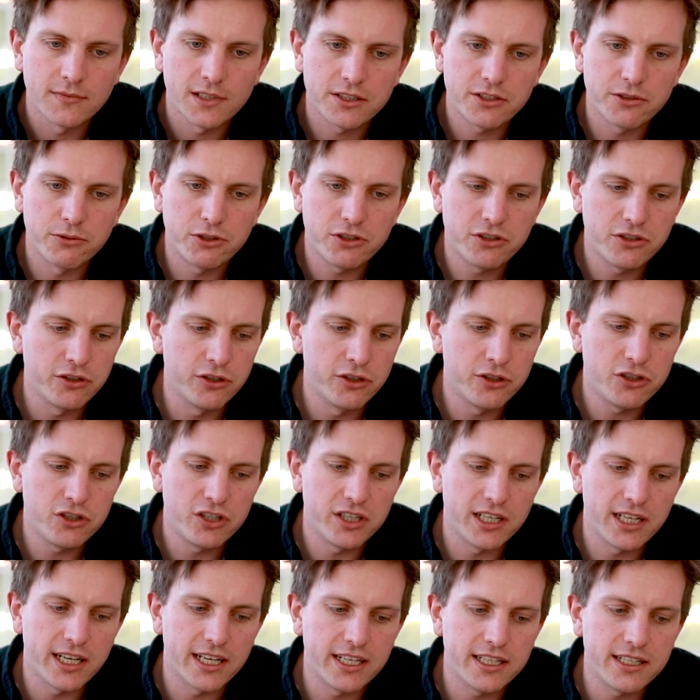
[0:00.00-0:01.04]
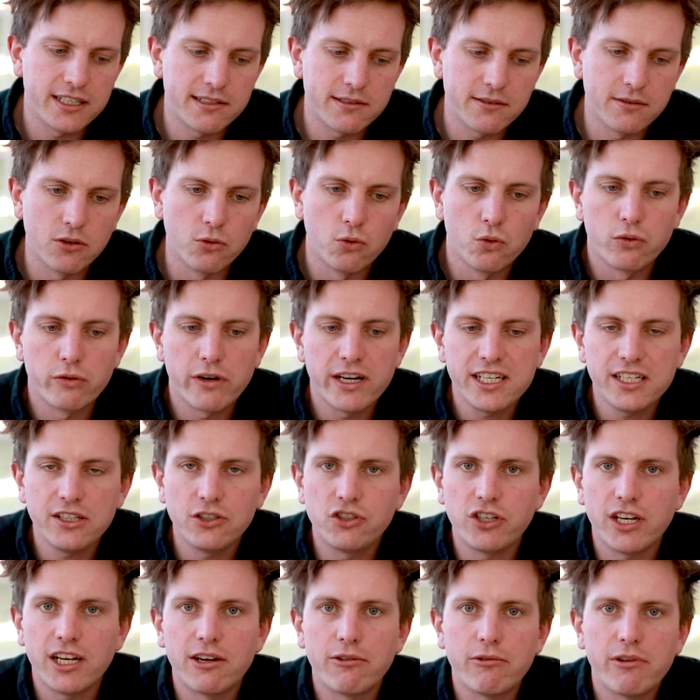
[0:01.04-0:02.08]
So it's searching and it's already
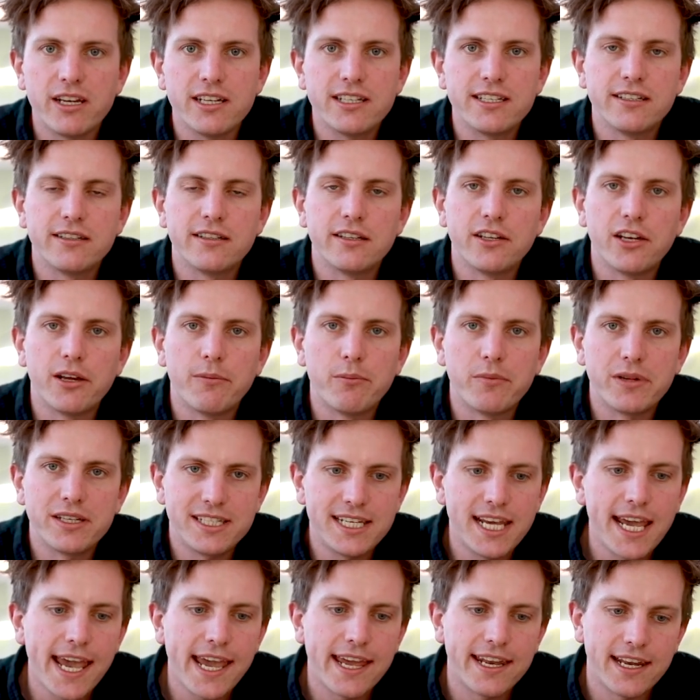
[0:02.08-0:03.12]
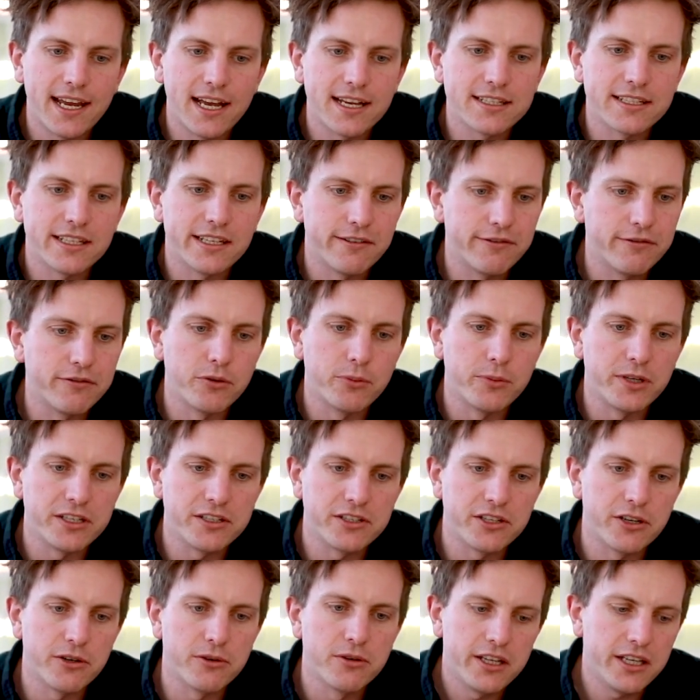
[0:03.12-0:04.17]
generated the number 10, hasn't it, for me?
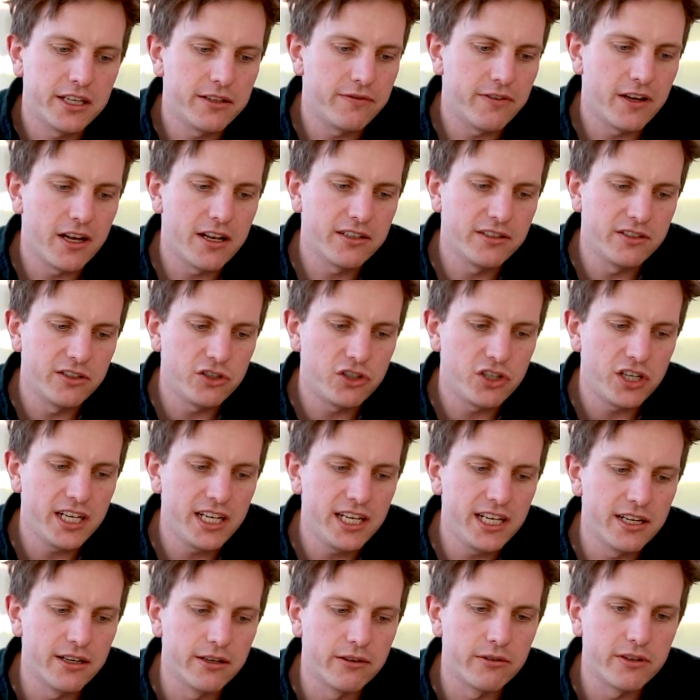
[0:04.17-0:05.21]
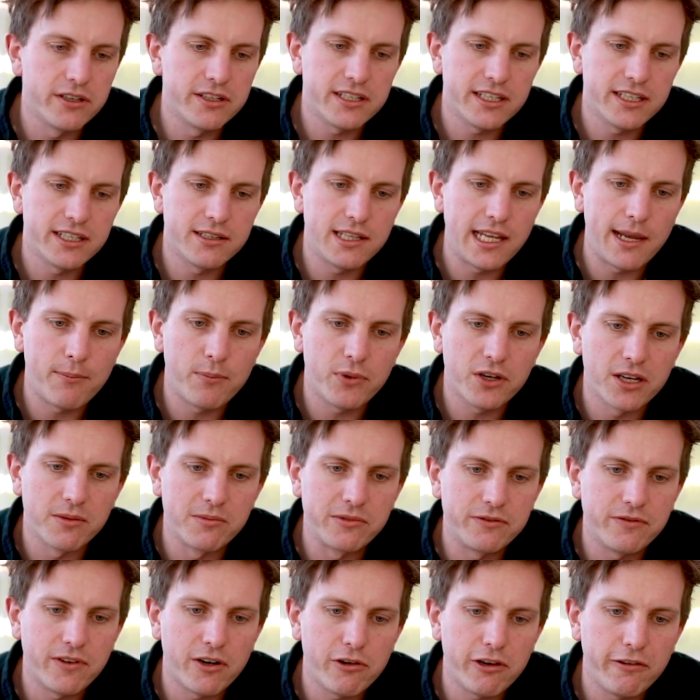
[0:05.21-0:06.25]
So the advantage here is it then
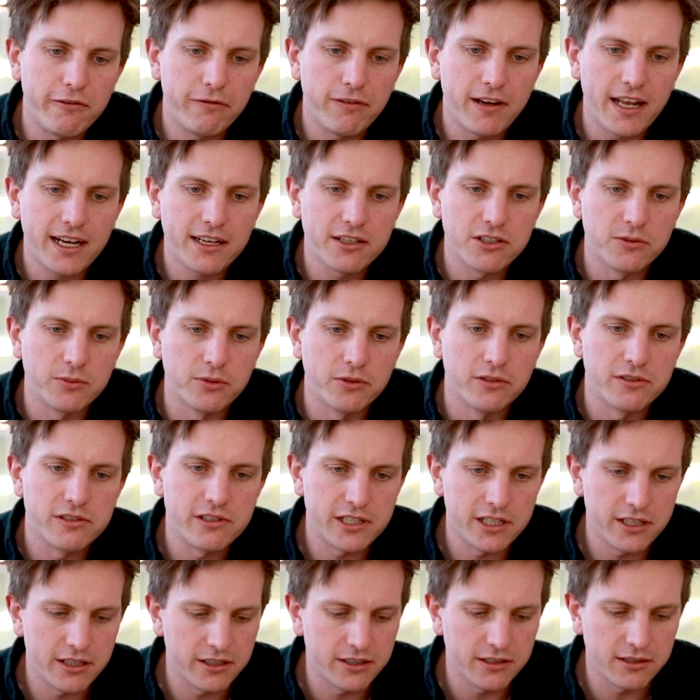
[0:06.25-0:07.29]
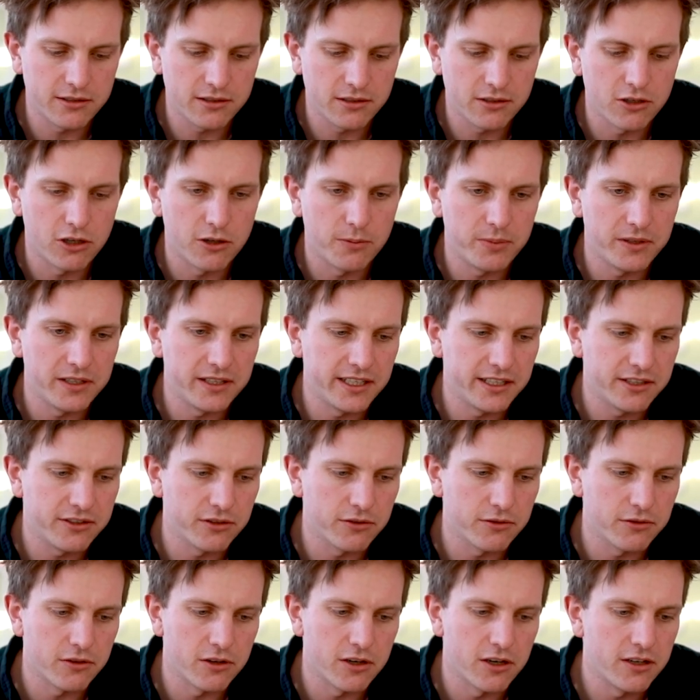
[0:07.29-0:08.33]
becomes very flexible. See, I could copy this
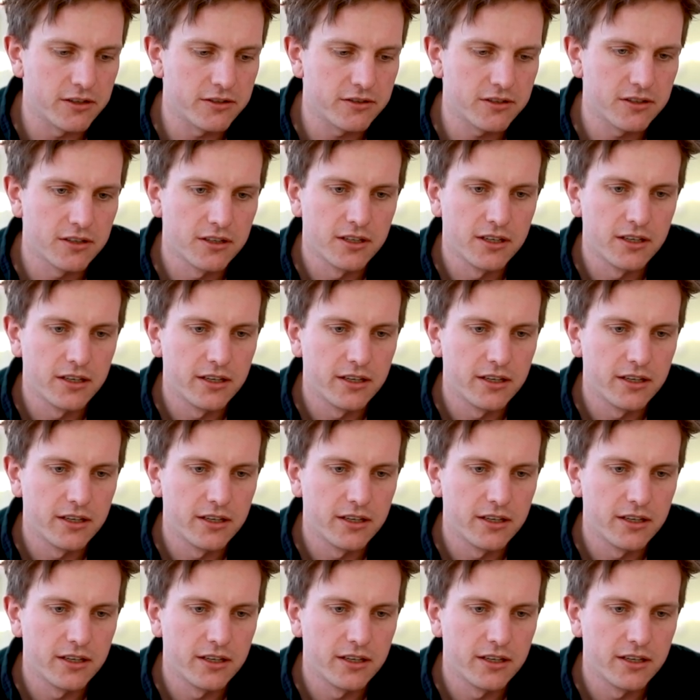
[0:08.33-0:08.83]
across